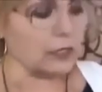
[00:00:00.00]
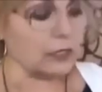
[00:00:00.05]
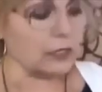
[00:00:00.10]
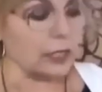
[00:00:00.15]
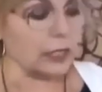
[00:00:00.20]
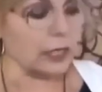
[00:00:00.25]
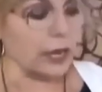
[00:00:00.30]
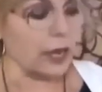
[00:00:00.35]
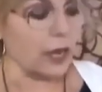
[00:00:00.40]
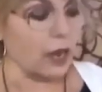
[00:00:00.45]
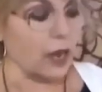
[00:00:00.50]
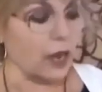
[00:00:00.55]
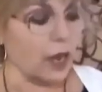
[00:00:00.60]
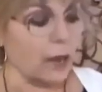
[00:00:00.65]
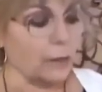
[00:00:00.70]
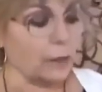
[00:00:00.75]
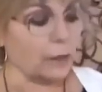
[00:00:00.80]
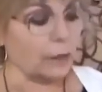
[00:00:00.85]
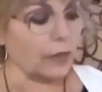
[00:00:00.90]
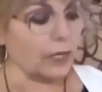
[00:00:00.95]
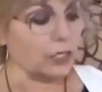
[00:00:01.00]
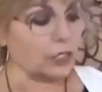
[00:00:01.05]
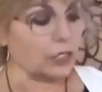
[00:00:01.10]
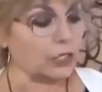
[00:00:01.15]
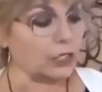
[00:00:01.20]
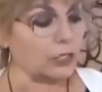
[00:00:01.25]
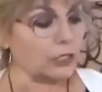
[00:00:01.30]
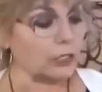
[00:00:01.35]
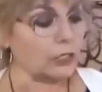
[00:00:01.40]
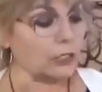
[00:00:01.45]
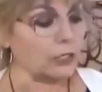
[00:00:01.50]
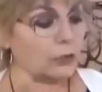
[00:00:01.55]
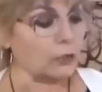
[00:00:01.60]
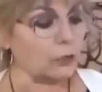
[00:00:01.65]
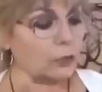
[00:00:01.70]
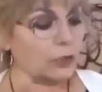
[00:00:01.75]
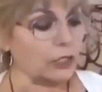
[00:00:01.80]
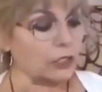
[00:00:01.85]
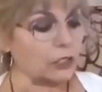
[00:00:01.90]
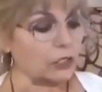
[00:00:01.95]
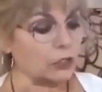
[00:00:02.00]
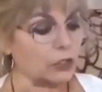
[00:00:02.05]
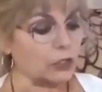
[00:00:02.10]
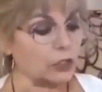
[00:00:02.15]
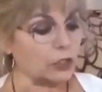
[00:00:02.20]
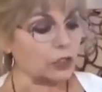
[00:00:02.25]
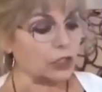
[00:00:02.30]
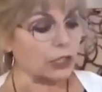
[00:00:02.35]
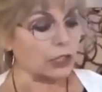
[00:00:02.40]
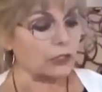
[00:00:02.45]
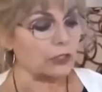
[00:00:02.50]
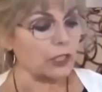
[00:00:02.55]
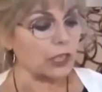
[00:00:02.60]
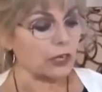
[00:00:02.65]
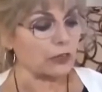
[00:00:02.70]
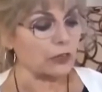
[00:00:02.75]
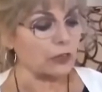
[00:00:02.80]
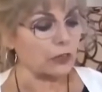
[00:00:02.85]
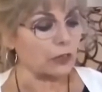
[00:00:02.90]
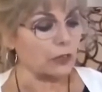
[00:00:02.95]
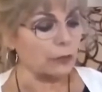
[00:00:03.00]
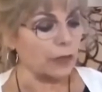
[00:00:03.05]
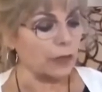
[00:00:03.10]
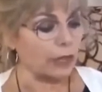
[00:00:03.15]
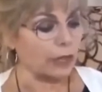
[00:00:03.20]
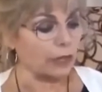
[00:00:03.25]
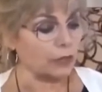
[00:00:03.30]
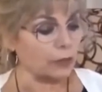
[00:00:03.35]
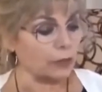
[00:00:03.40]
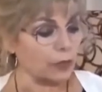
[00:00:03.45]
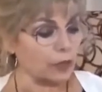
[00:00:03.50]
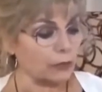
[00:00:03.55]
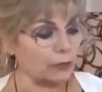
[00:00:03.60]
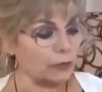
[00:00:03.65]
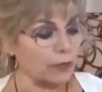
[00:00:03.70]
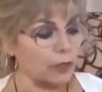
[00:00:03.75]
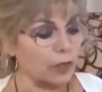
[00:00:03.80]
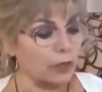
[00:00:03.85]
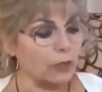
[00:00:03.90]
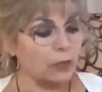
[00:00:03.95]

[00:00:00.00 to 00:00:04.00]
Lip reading: out, it's an operations, research, and technical manual.